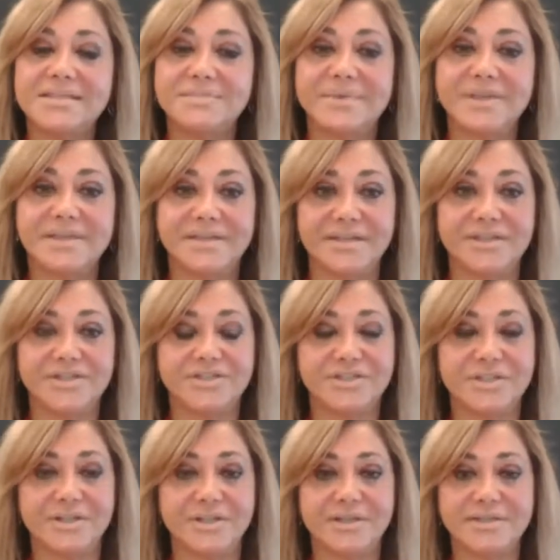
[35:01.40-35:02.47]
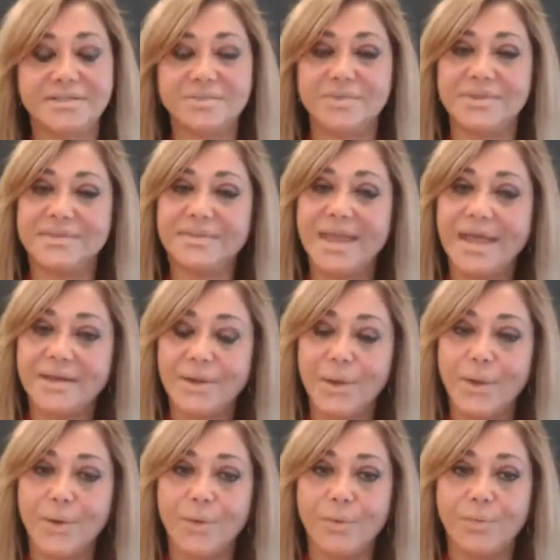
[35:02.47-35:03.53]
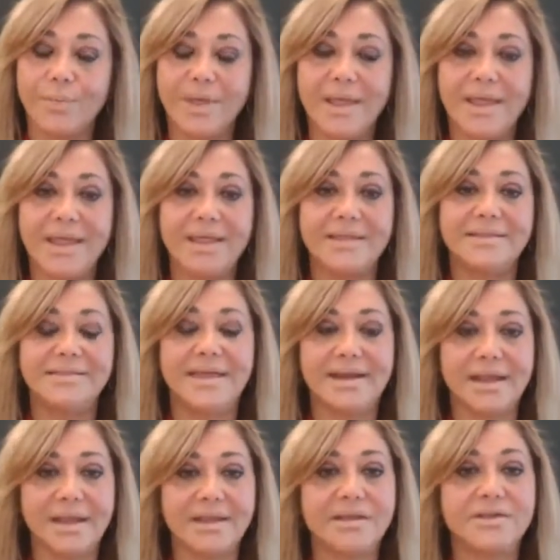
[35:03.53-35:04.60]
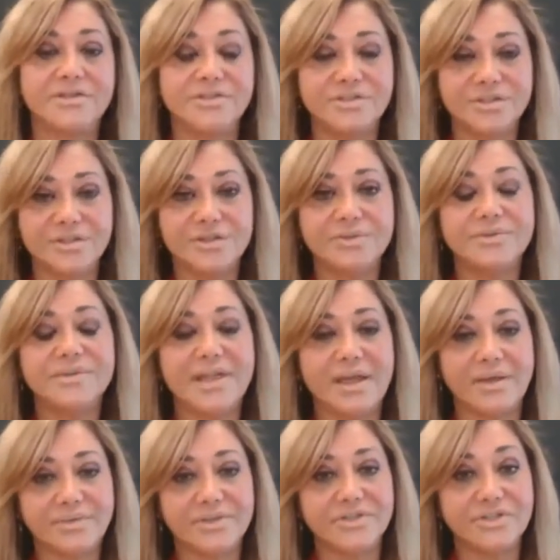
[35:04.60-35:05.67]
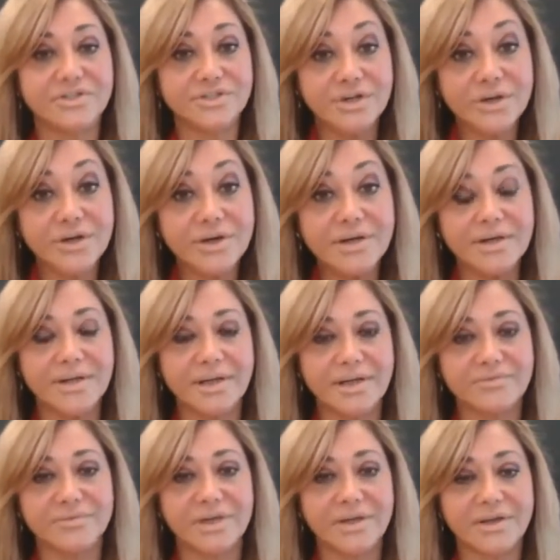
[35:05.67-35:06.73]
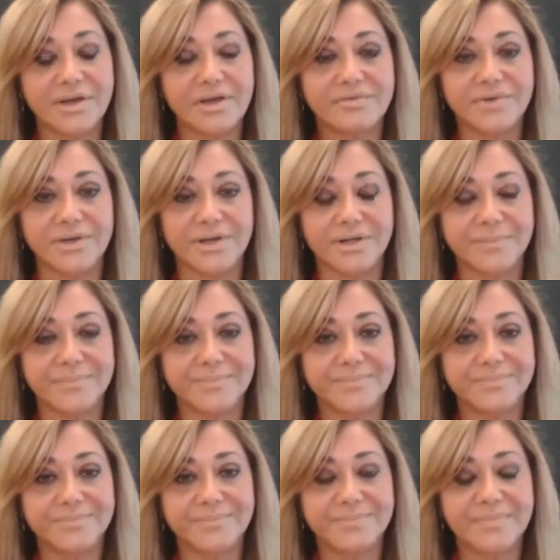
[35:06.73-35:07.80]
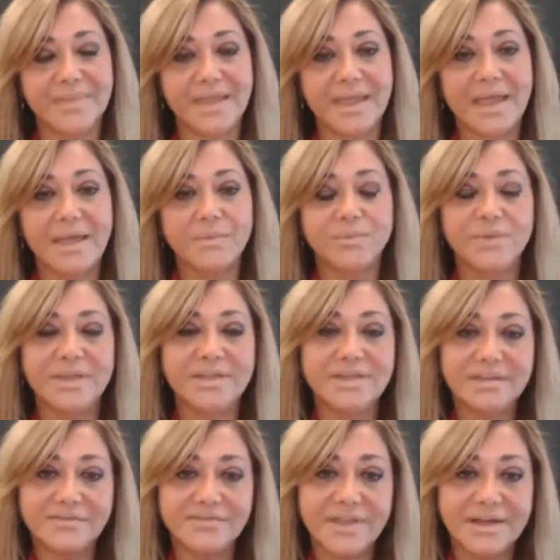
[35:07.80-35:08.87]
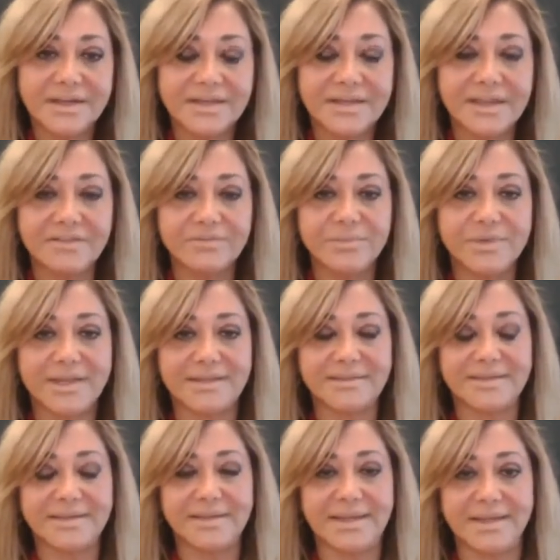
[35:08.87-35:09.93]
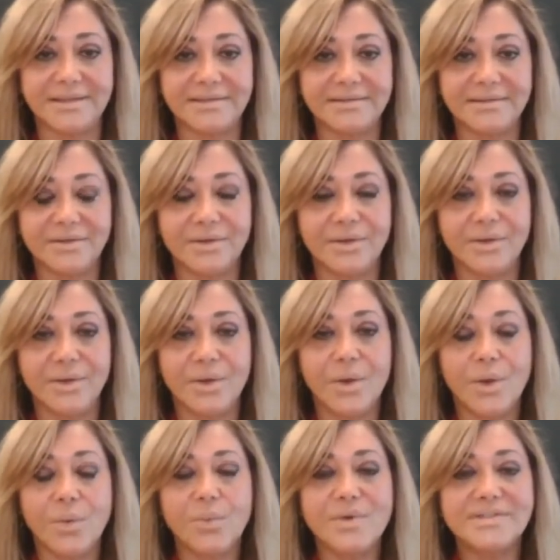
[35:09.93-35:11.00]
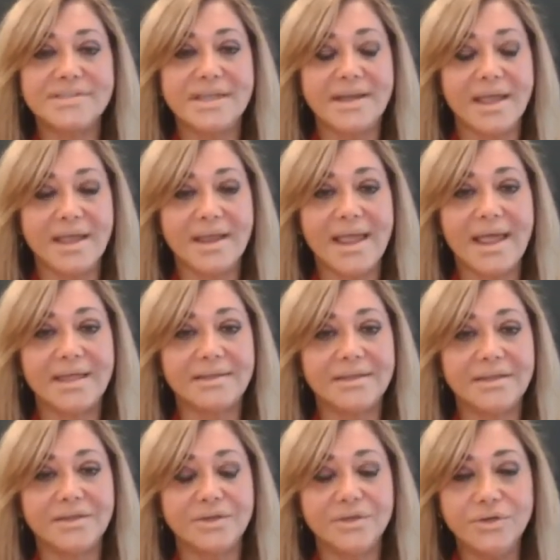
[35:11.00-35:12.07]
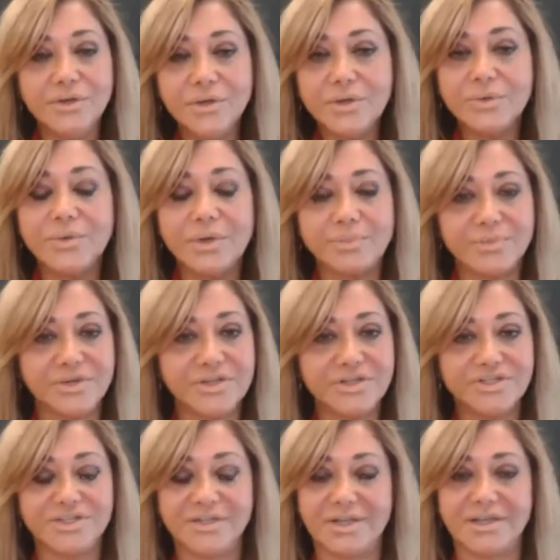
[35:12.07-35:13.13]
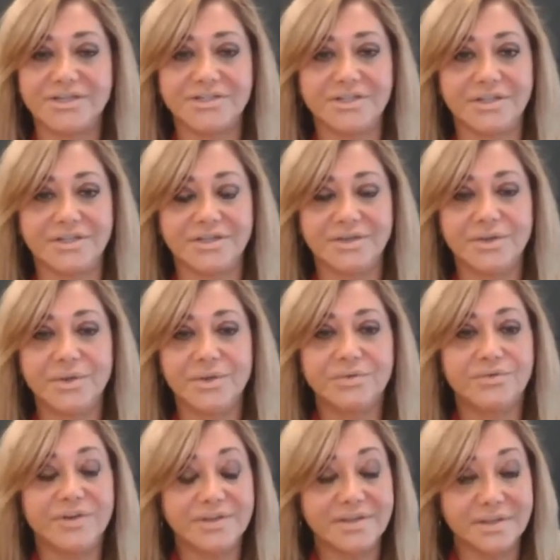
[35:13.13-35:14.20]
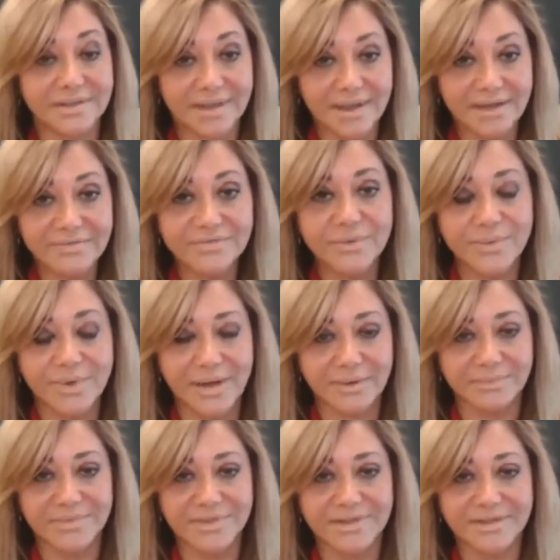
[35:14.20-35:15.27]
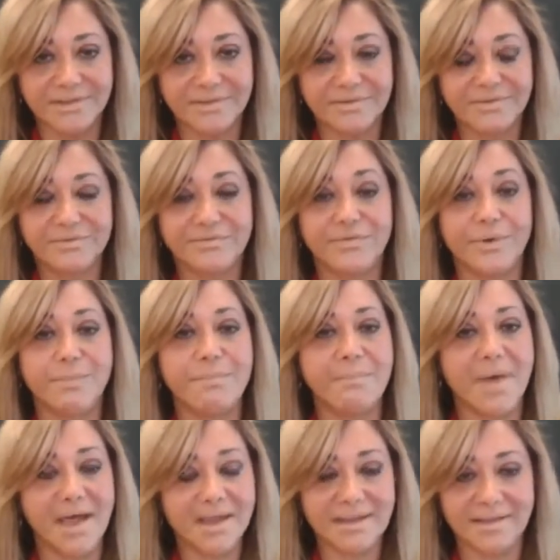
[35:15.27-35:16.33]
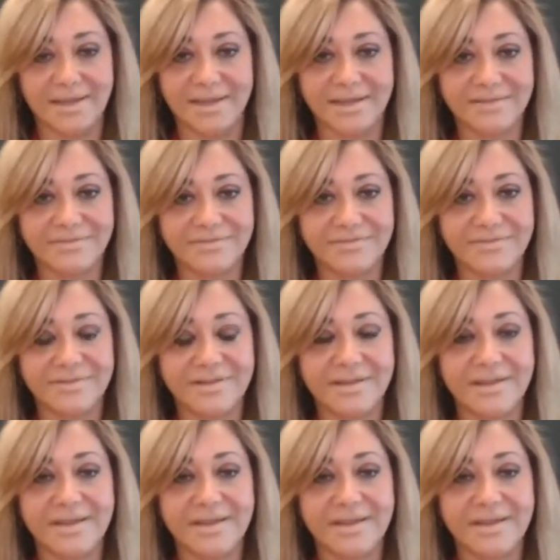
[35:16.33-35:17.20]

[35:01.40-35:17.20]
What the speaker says: expectation, it is with that hope that I continued down this journey of recovery. And the gift that it gave me at the end was that I had new appreciation for the life around me, for my life,